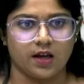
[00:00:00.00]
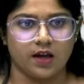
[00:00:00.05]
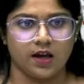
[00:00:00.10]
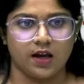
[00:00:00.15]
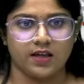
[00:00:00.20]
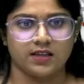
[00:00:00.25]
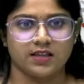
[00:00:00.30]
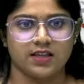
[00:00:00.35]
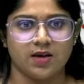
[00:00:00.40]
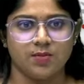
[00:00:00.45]

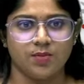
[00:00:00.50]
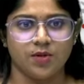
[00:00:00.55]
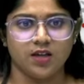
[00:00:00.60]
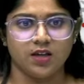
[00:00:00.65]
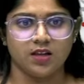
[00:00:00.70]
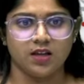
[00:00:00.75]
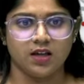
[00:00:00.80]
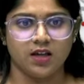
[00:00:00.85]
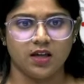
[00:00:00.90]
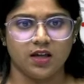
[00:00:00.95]

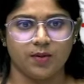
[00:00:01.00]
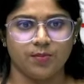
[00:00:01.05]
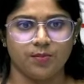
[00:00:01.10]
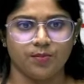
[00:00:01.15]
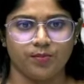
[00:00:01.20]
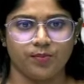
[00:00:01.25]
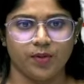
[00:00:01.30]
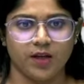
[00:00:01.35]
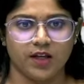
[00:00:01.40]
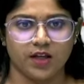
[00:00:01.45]
Examine the
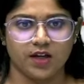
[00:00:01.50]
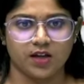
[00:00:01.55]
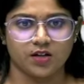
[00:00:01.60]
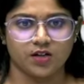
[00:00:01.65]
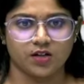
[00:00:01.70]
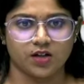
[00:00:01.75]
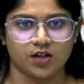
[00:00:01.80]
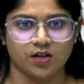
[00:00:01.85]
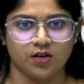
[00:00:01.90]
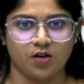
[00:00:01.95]

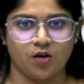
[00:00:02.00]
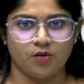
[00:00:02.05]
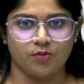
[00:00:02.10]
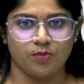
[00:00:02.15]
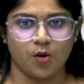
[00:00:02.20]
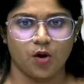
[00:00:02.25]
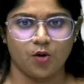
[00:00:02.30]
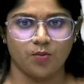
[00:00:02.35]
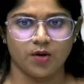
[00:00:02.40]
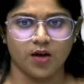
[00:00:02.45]
implication
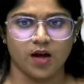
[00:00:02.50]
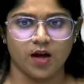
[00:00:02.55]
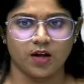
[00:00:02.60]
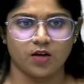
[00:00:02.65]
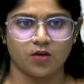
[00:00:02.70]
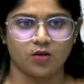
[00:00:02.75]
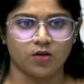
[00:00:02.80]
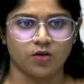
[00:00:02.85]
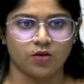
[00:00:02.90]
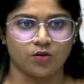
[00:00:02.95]
of Bombay
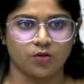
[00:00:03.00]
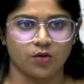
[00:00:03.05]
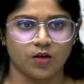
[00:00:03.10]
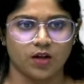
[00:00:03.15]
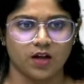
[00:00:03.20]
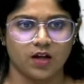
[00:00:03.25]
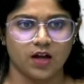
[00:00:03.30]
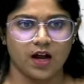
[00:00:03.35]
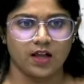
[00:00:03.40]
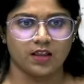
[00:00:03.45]
High Court
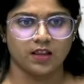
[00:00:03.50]
ruling and